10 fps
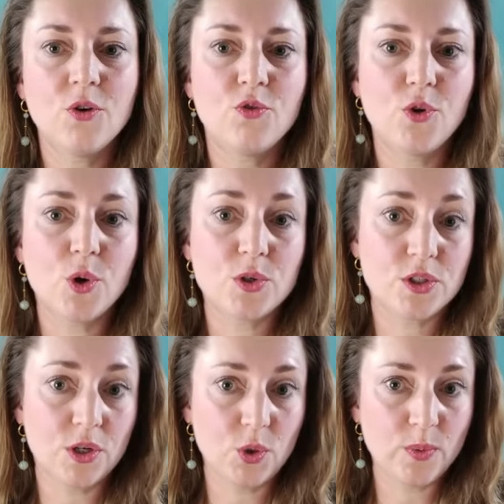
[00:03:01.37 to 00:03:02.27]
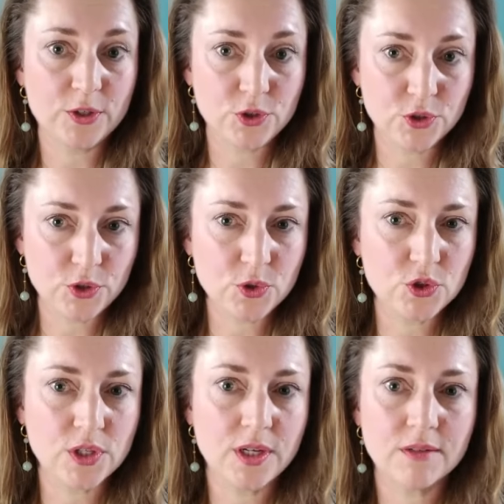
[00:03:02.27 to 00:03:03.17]
Focus on what you
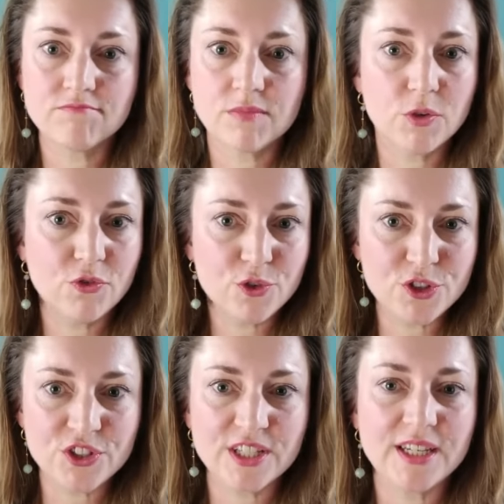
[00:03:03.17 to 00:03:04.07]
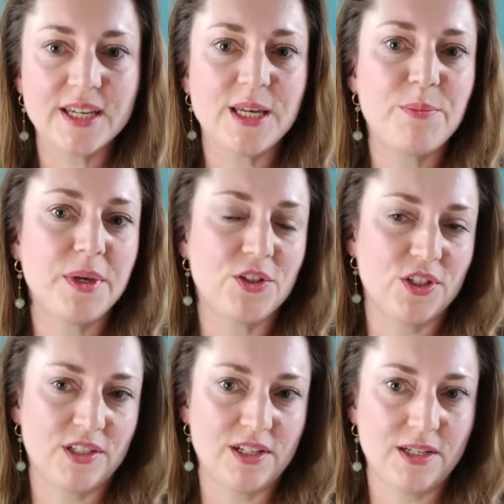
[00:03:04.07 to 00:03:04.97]
usually wouldn't hear
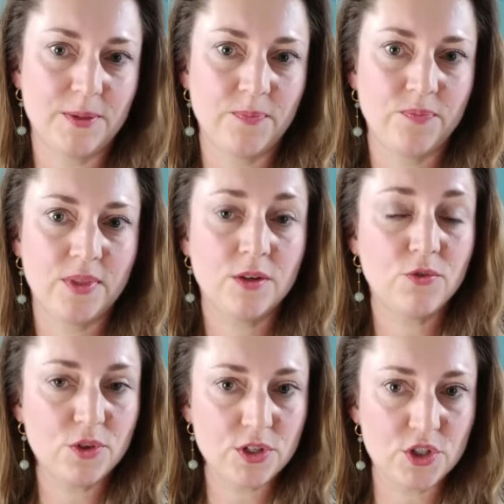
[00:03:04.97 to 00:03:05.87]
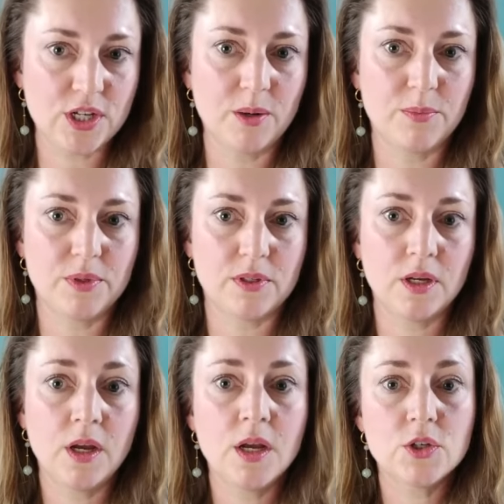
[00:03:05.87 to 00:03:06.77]
immediately. For example,
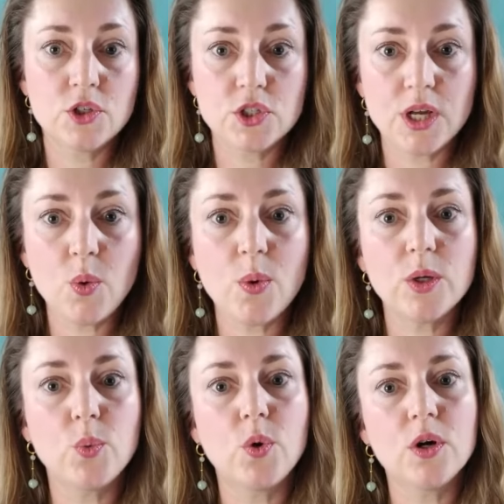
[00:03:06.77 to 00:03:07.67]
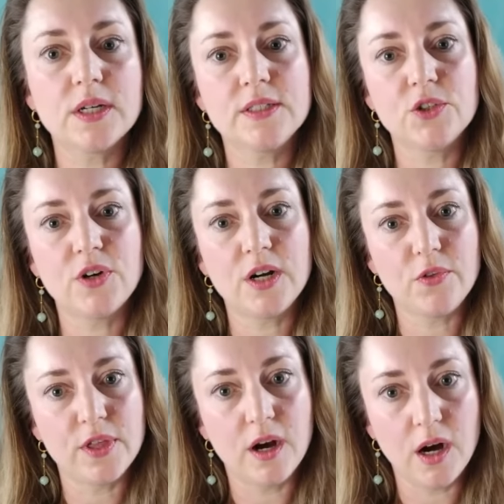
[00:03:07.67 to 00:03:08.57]
someone walking around
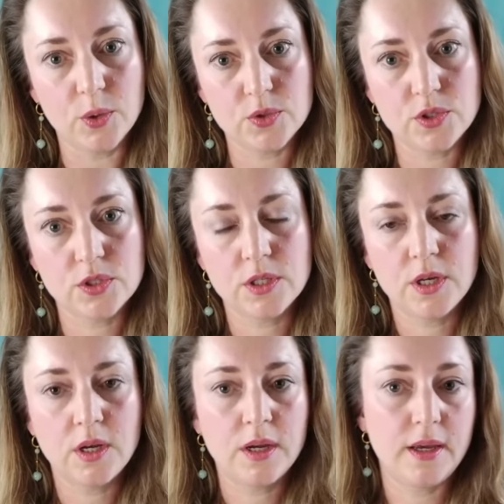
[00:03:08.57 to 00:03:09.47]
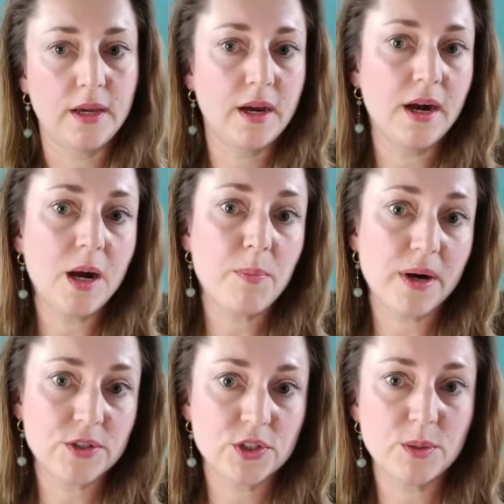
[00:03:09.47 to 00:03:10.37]
the house, a car
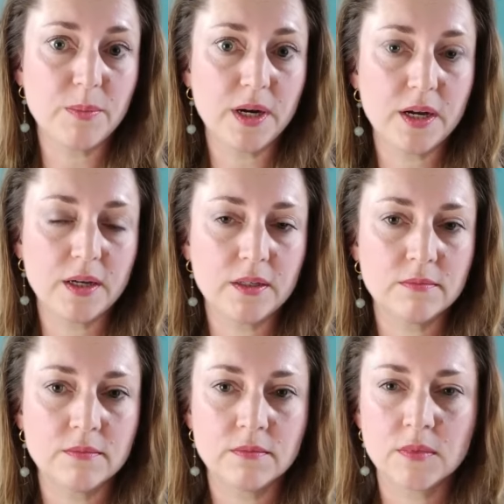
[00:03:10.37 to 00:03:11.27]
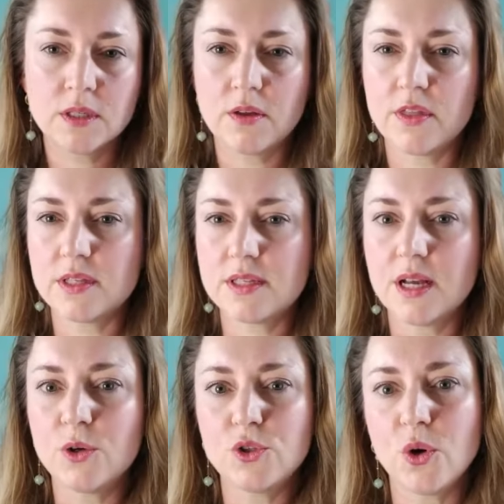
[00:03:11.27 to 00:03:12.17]
passing by, the
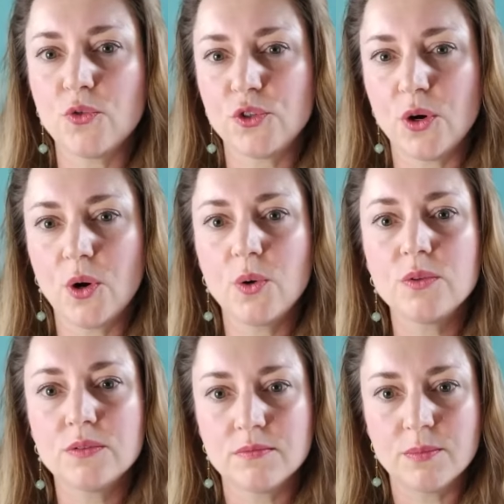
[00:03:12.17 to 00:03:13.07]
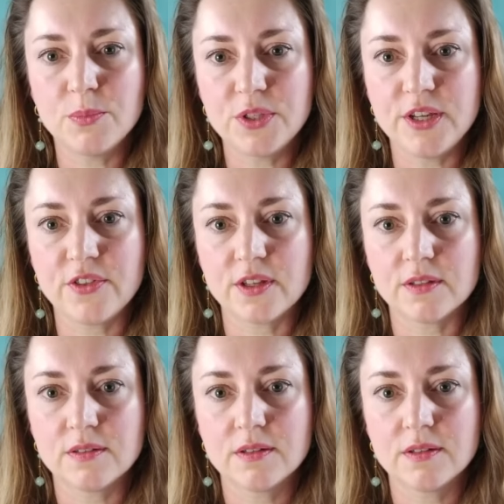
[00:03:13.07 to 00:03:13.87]
sound of your own breathing.